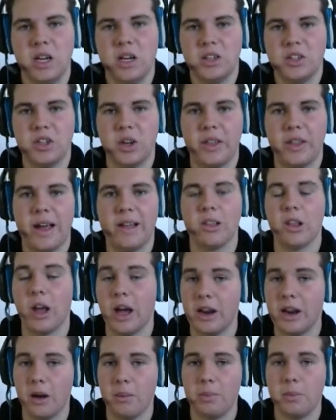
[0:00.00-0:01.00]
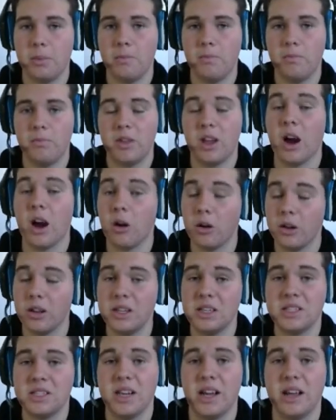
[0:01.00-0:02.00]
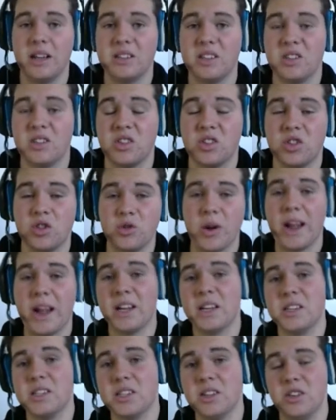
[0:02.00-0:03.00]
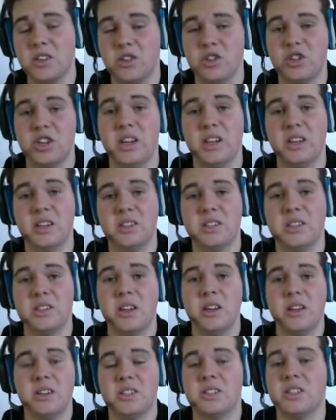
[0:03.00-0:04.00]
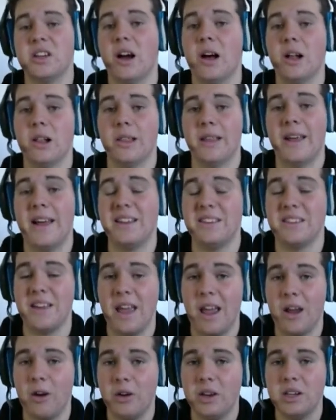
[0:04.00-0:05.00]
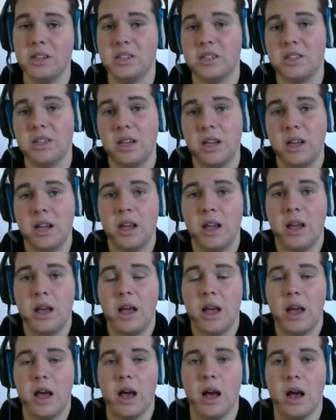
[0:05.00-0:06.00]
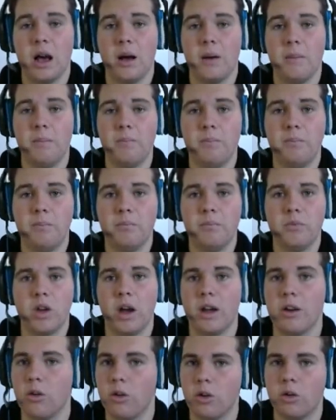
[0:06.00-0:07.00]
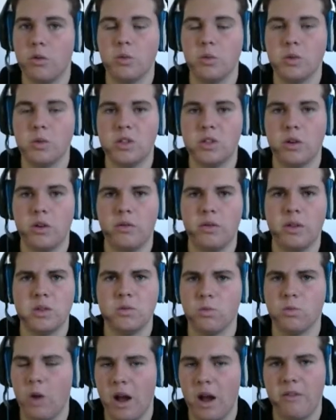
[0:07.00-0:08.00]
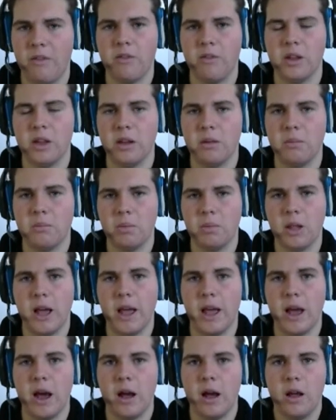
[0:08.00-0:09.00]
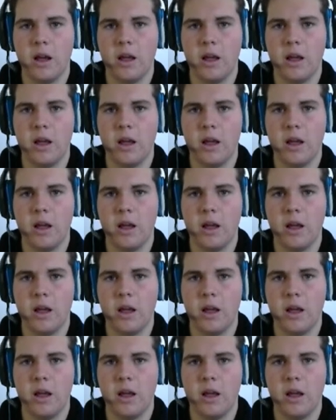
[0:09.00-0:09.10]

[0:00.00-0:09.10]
So that lineup currently stands as Strax, Jinx, Skull, and Ares. Nighthawk was sort of this rifling player.